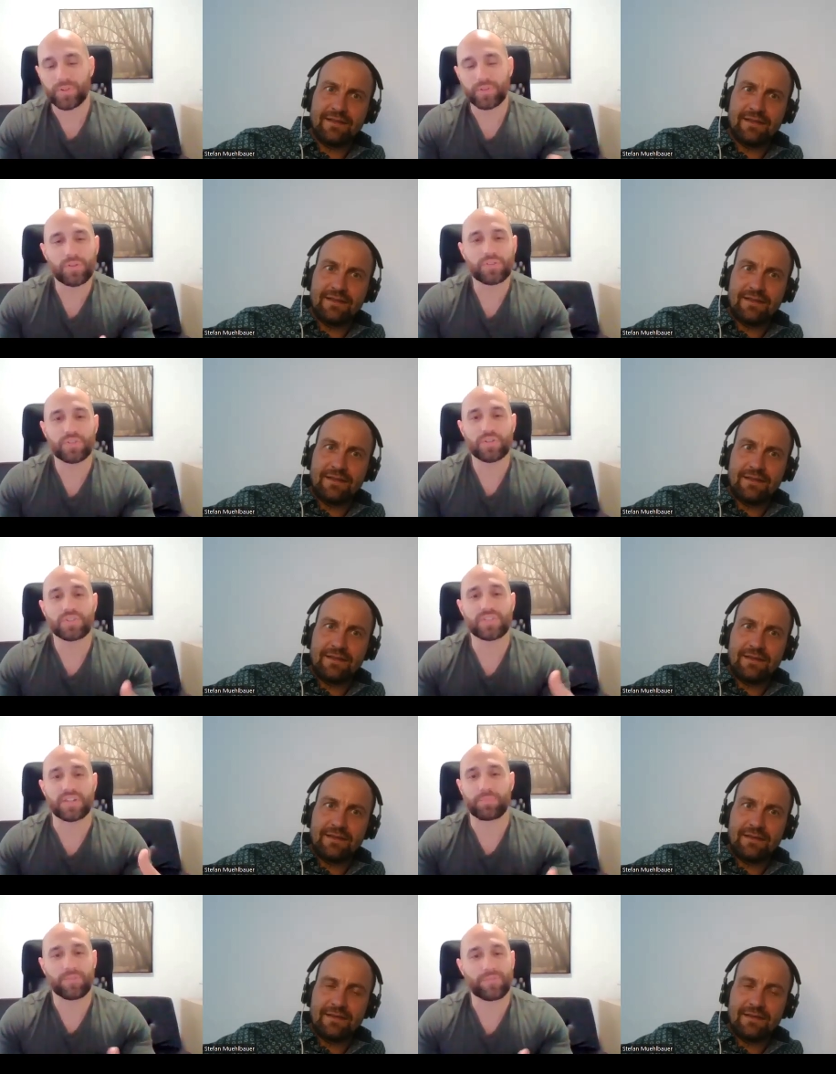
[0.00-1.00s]

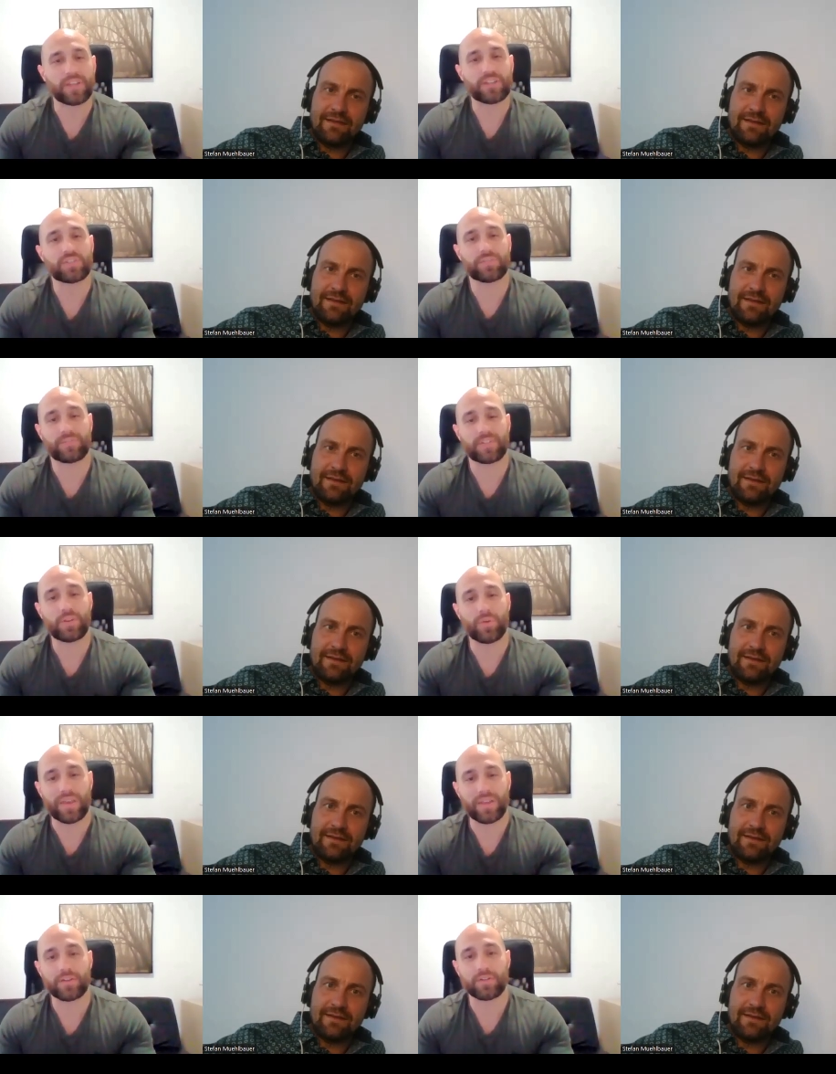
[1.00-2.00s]
Speaker 1: producers and professional
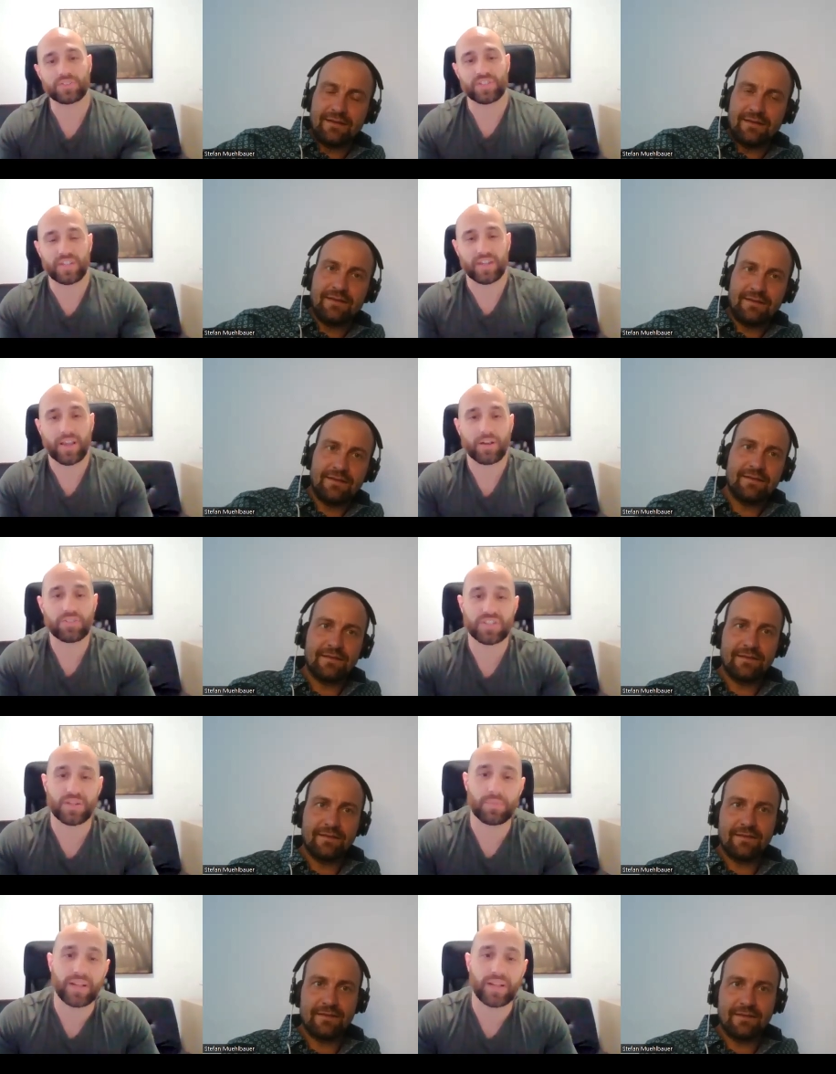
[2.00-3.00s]
video editors in
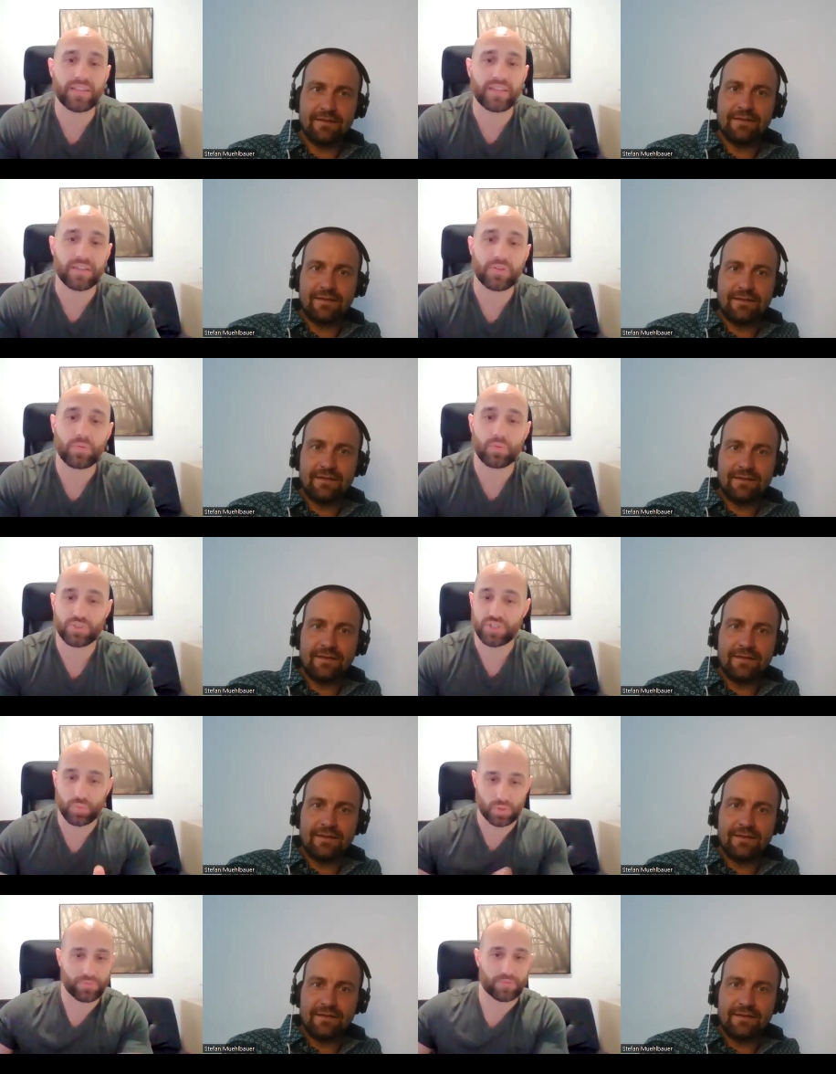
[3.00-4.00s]
house at MindGeek who
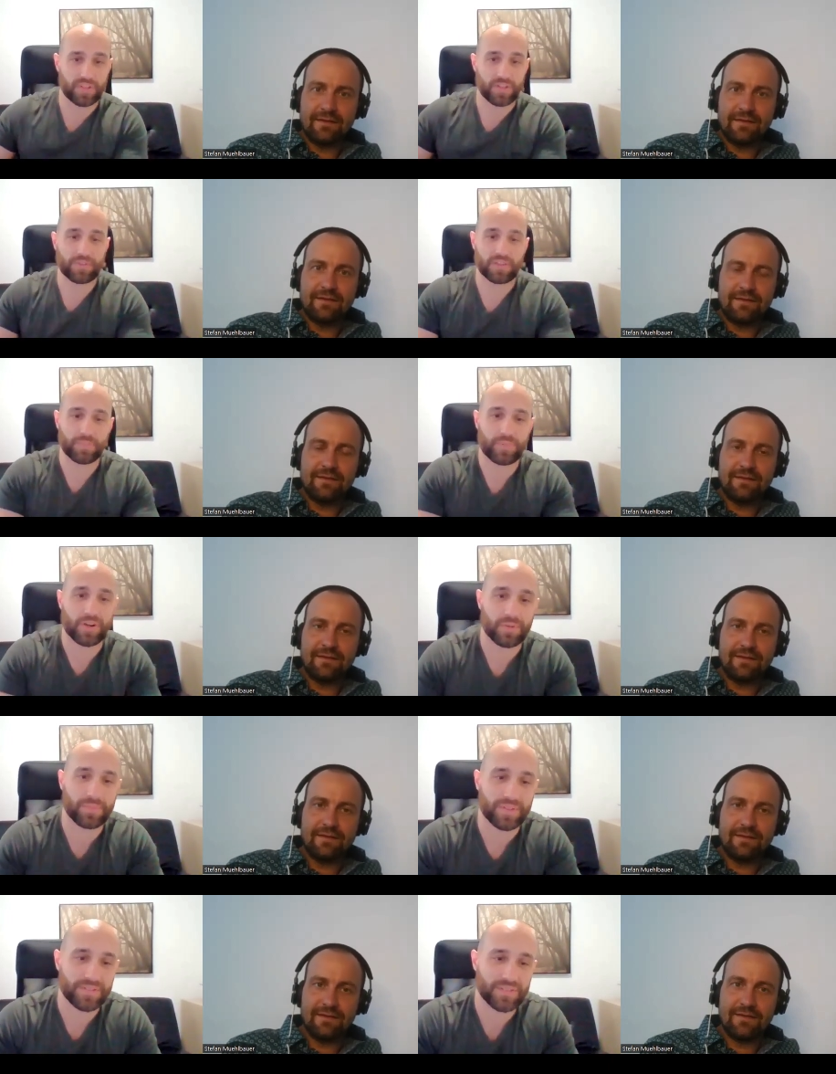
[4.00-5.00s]
just worked for different
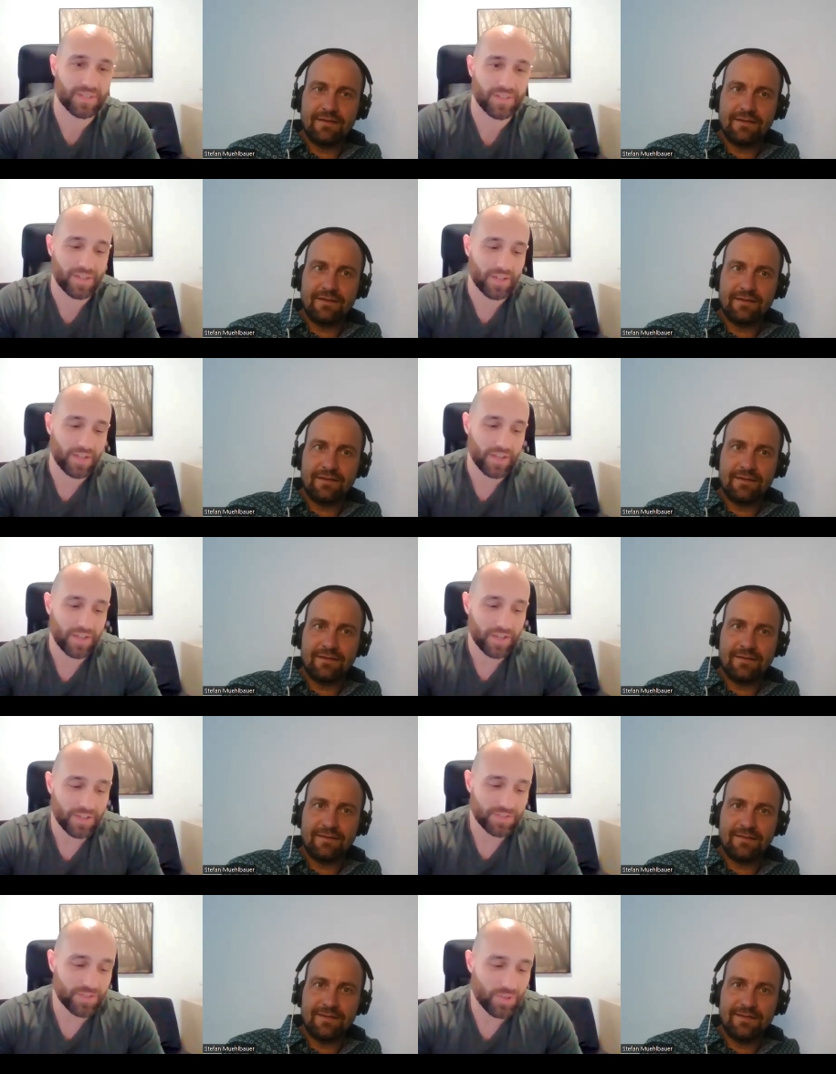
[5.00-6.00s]
departments.
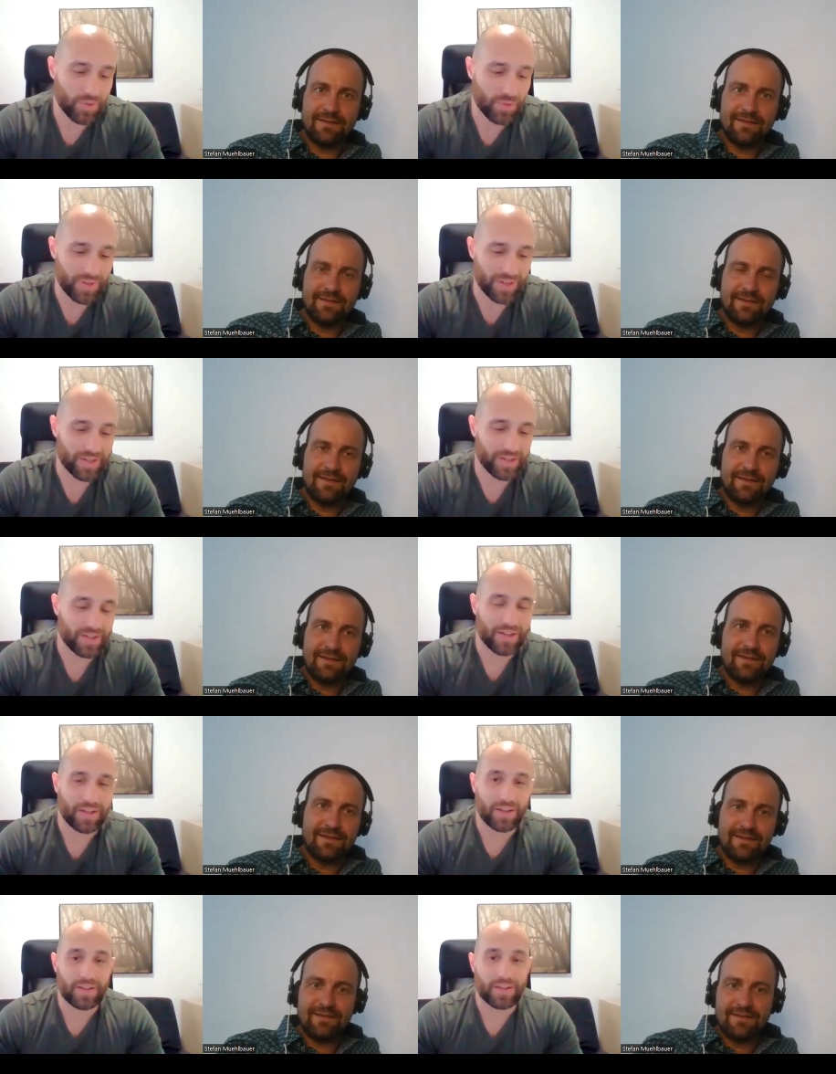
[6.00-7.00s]
So uh,
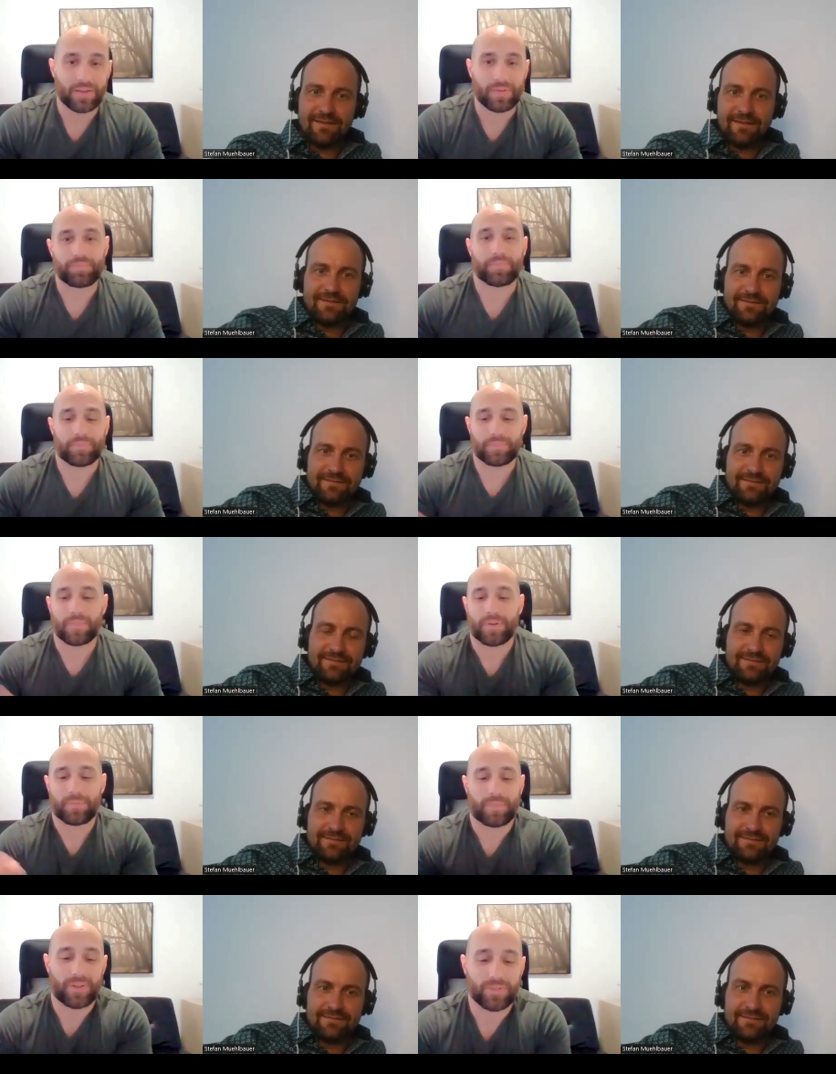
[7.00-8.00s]

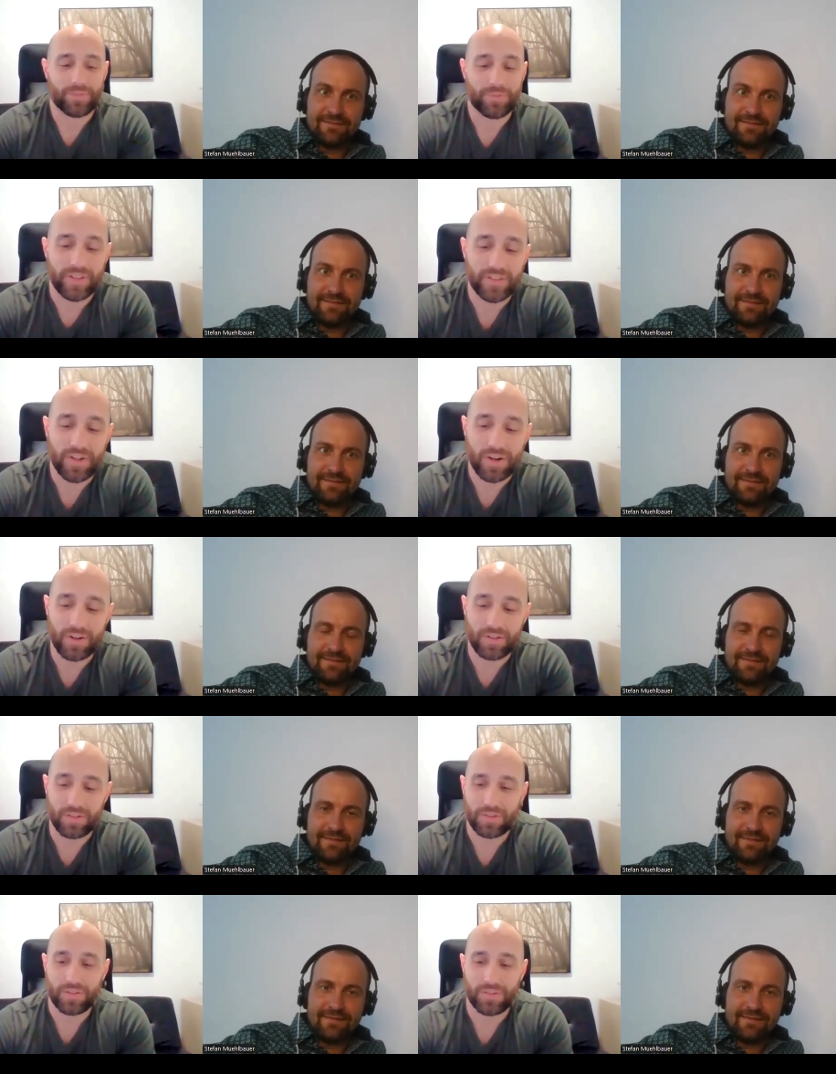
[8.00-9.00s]
my old friend
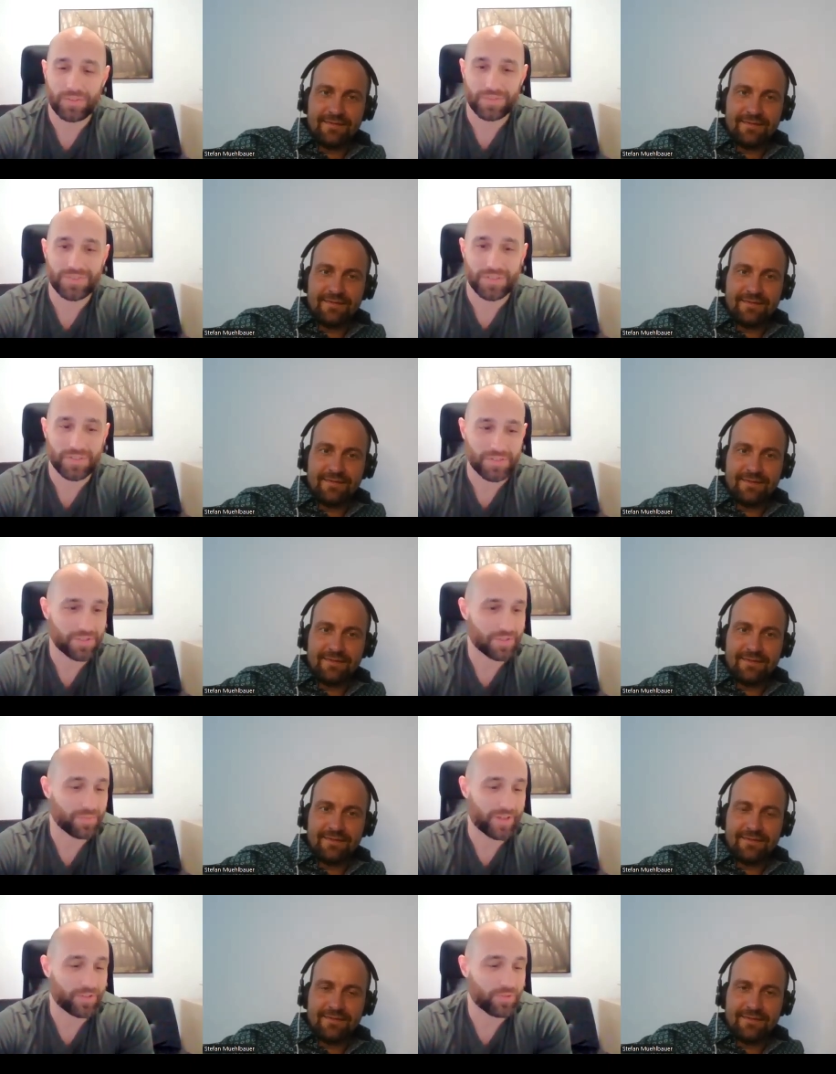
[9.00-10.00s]
Carl, who's
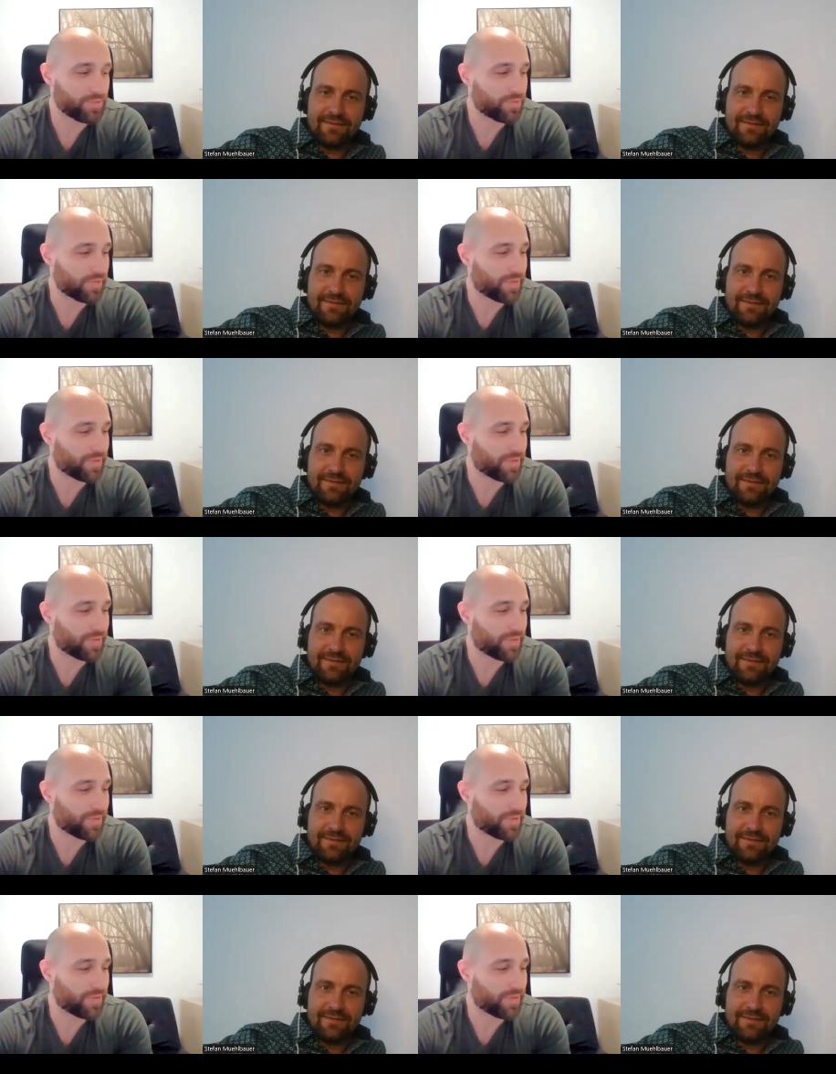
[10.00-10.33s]
still my new,